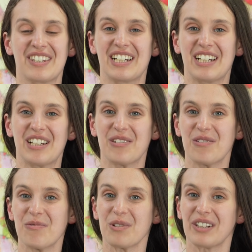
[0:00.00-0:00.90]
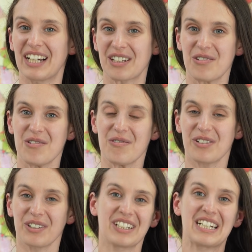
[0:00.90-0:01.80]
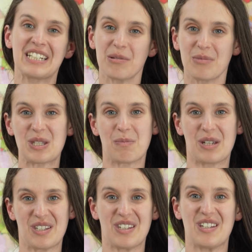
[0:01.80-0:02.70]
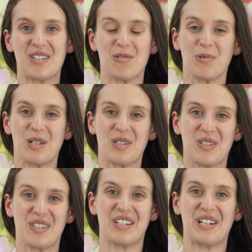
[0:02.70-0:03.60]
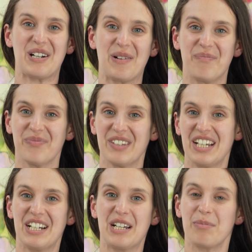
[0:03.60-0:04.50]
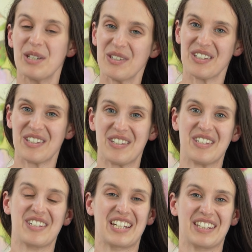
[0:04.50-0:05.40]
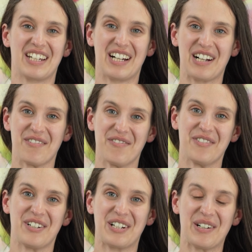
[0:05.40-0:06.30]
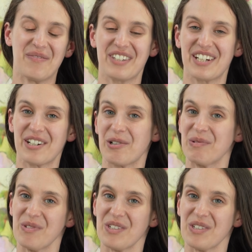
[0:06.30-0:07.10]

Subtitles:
that would like to fill their intimate spaces with pieces that have their own